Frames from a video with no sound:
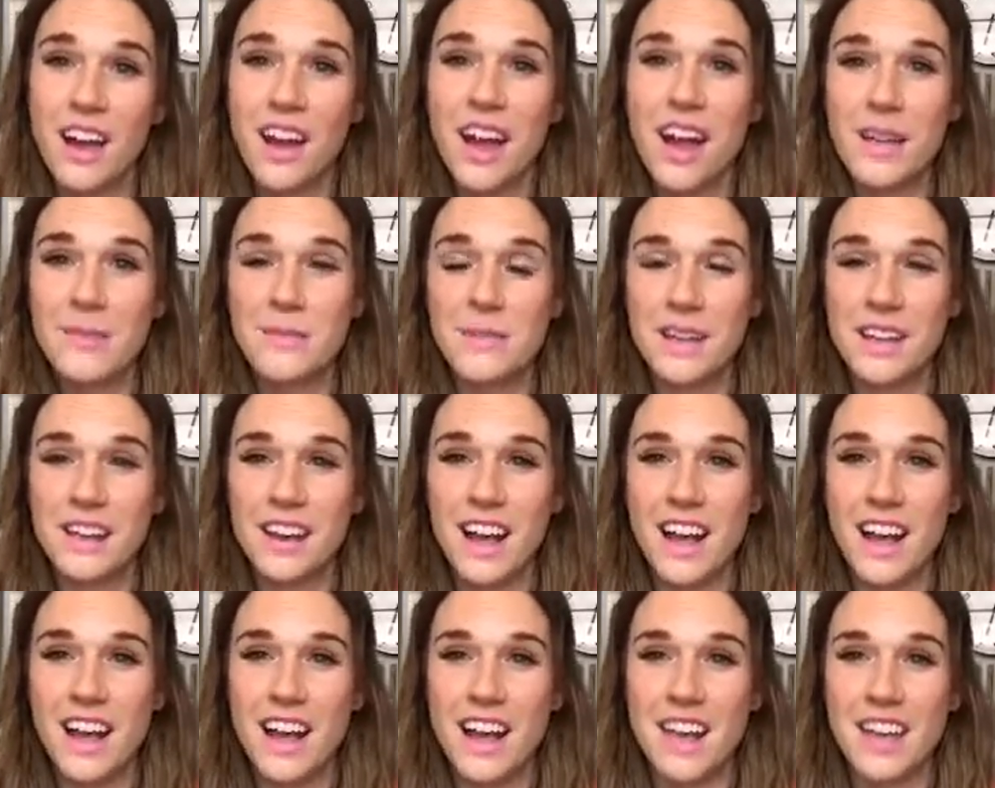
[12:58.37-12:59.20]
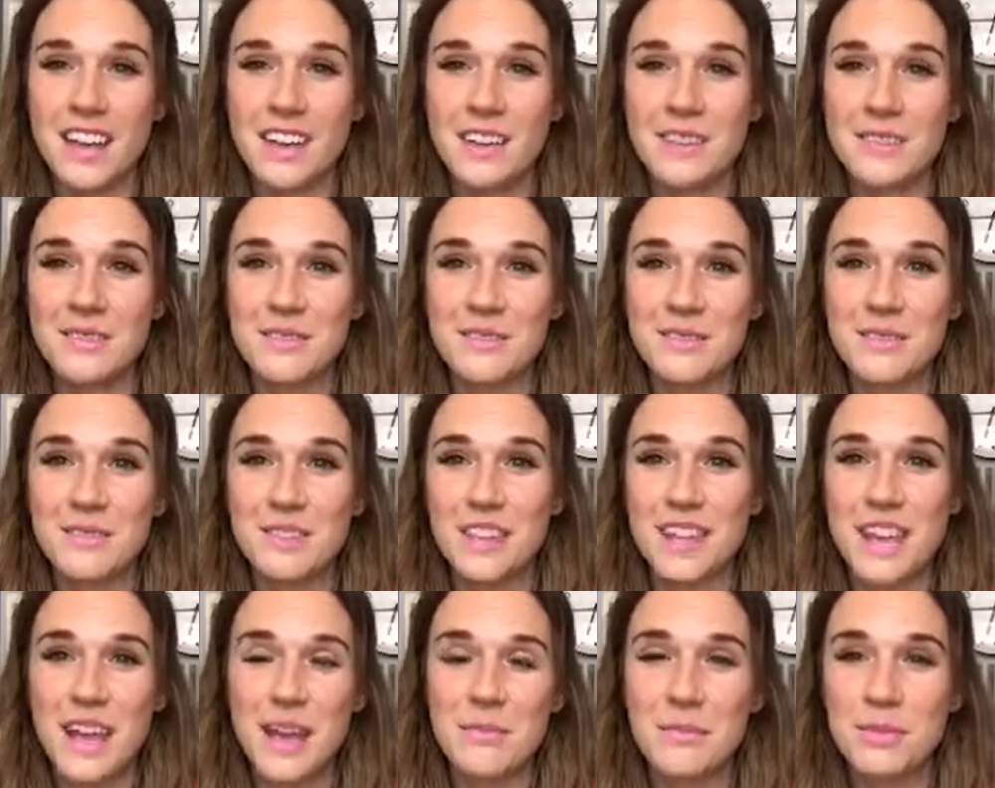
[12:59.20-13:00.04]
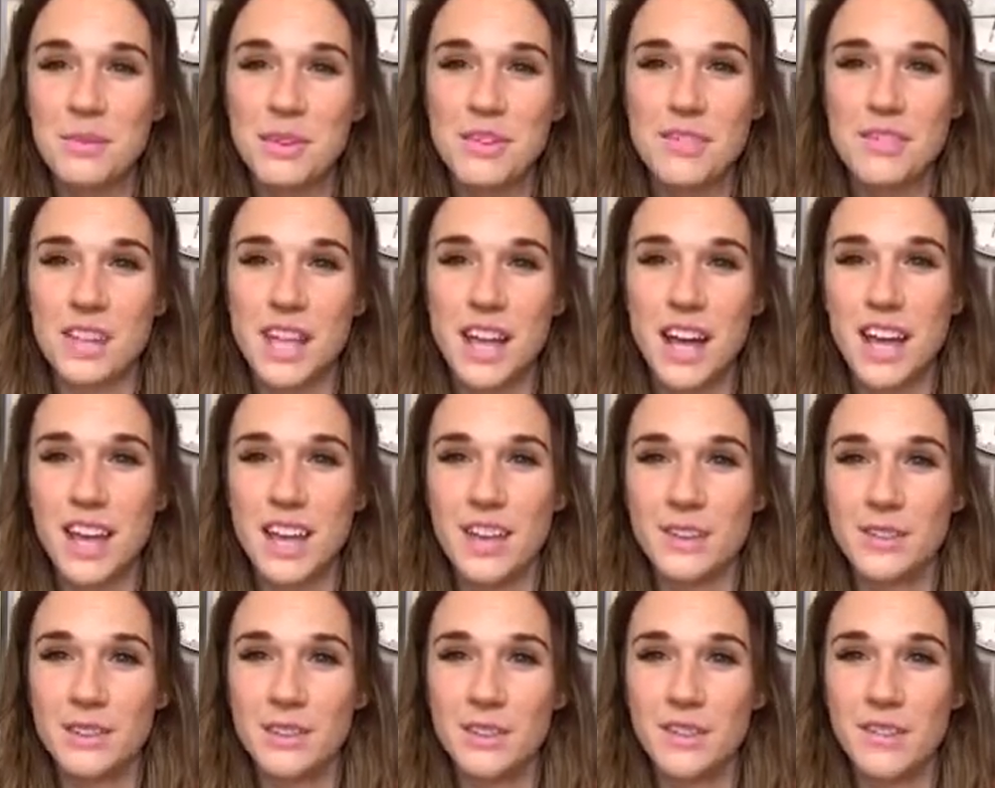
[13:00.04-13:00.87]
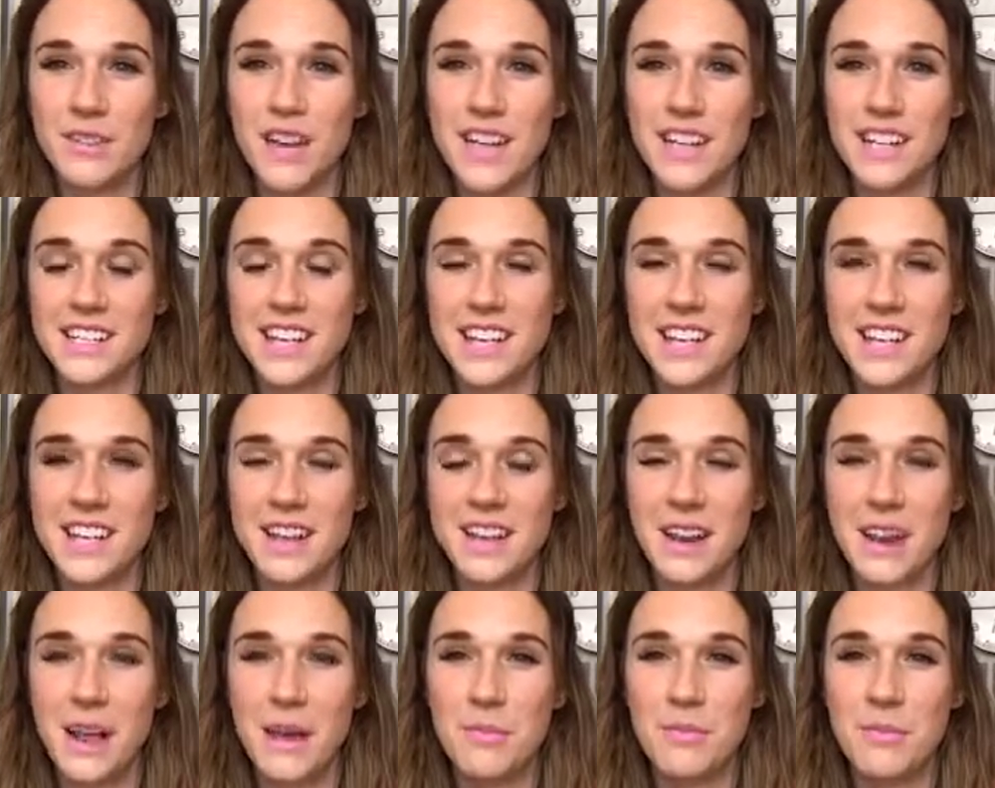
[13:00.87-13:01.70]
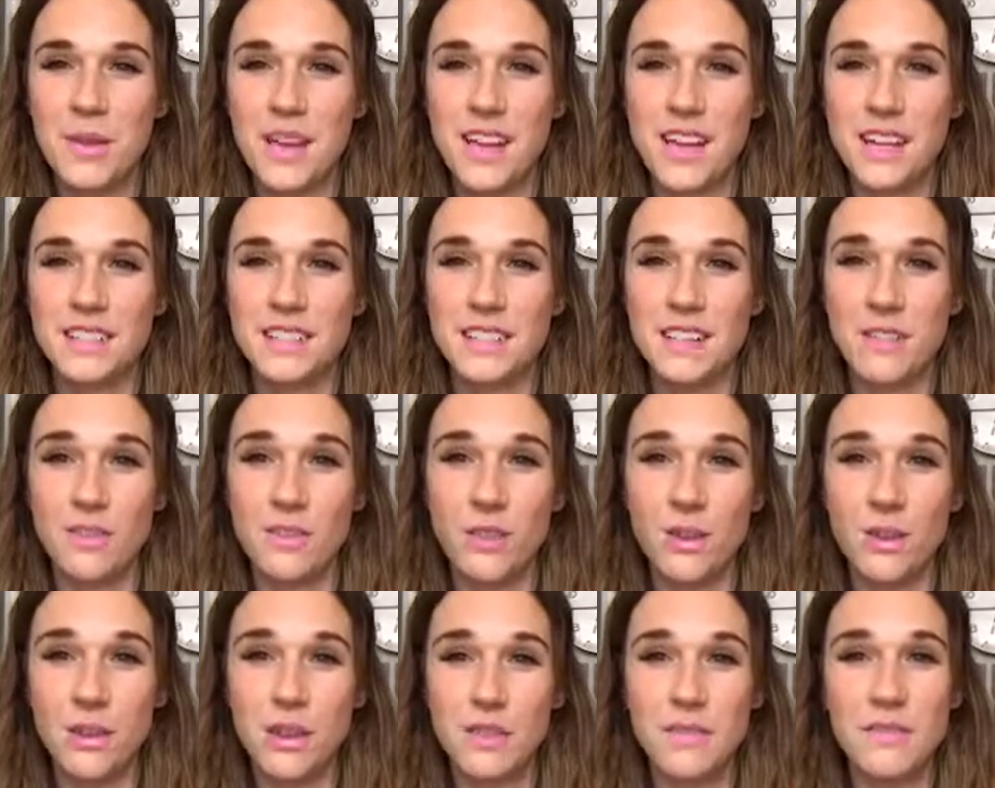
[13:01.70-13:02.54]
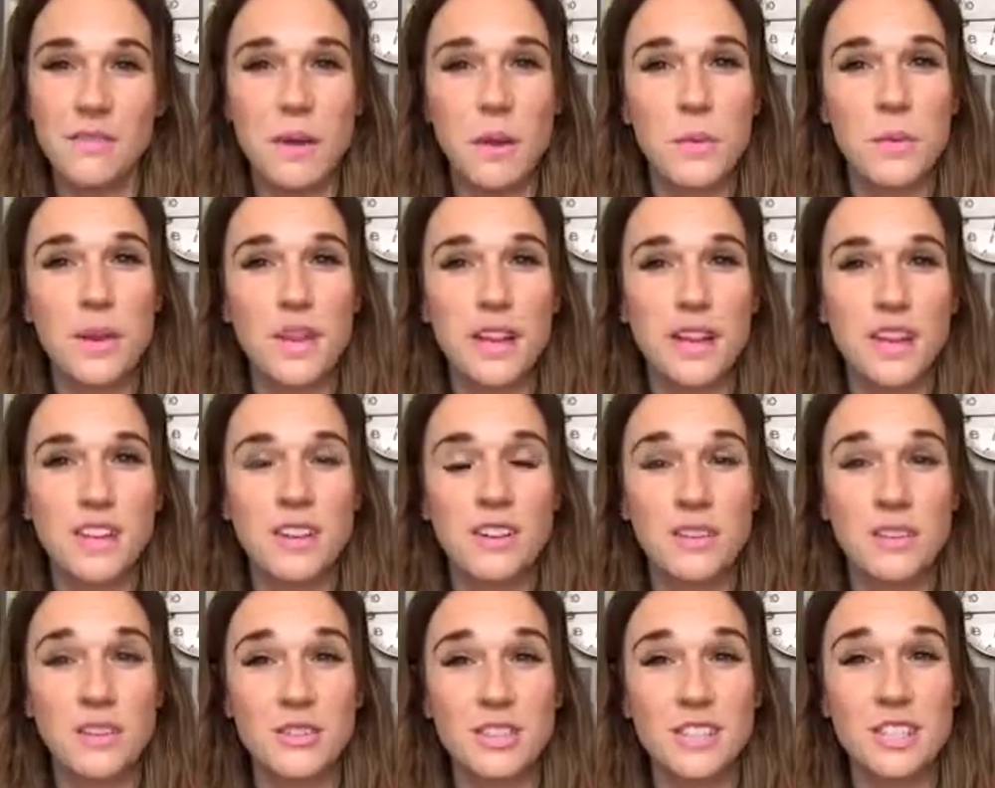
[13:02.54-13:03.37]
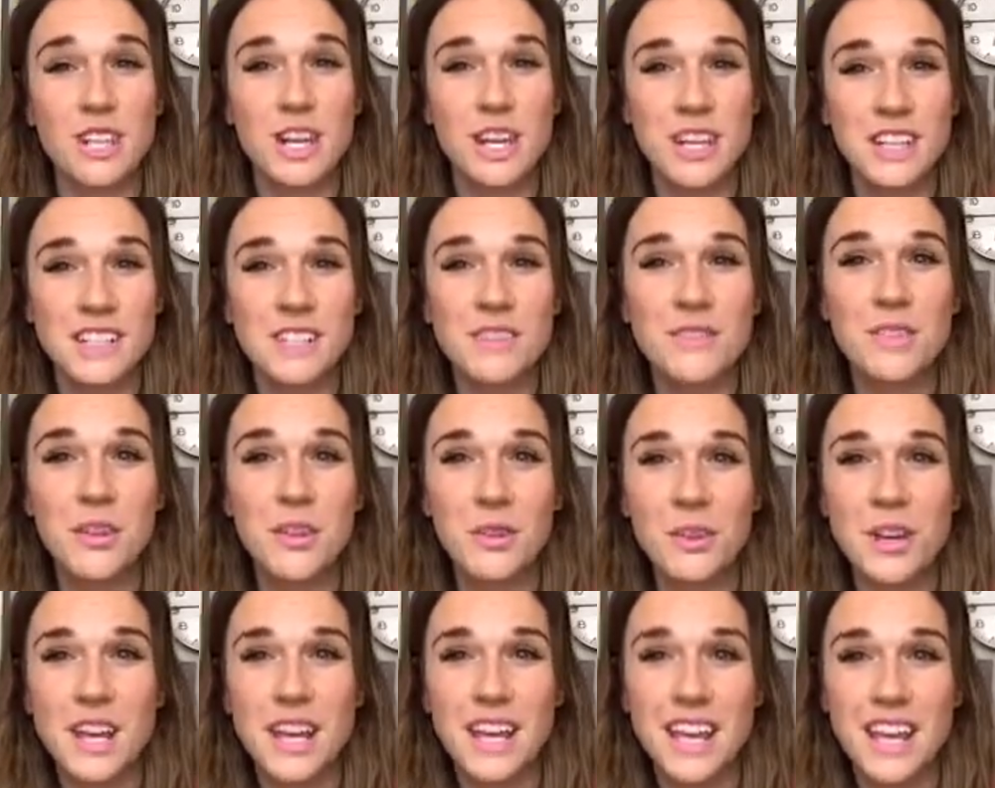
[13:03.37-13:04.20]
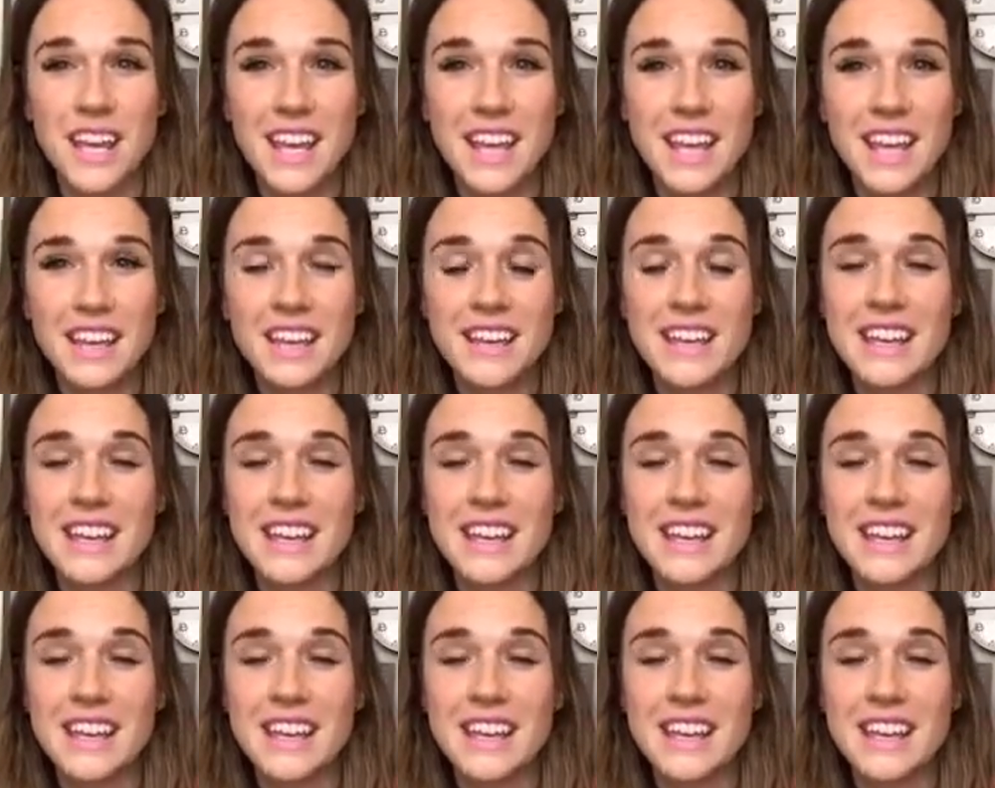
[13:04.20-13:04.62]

I mean, I can't believe that I used to fight taking a nap, because if you can fit one in and you're starting to feel cranky,